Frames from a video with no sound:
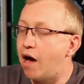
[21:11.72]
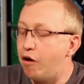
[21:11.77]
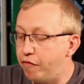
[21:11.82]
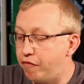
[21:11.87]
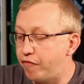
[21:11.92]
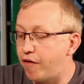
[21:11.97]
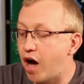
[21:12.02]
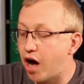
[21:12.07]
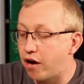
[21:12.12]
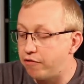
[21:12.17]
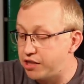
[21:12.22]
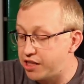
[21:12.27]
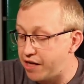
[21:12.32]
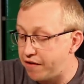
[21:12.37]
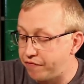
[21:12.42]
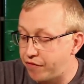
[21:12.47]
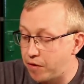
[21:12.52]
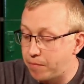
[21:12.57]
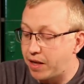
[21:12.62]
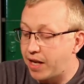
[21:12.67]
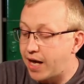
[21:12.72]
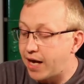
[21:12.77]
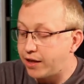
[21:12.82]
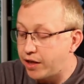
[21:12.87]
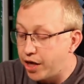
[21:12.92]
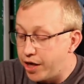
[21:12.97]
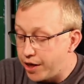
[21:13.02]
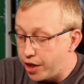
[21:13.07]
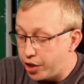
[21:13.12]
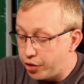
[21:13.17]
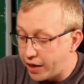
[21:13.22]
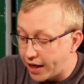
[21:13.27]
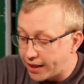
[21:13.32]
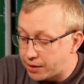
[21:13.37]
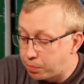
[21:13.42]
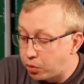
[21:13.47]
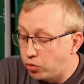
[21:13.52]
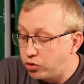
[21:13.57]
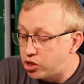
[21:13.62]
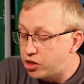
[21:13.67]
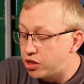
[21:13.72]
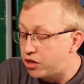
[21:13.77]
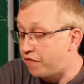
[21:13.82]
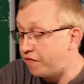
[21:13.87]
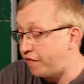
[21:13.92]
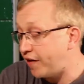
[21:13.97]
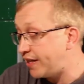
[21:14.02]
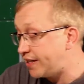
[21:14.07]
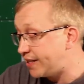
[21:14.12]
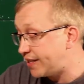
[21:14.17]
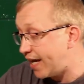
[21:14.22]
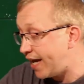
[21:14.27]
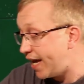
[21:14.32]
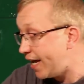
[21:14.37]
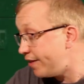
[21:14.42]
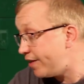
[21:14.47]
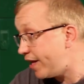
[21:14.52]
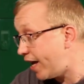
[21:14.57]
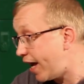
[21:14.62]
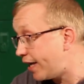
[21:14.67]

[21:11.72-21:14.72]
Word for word: How far is it from a lad who gets punched in the face to hitting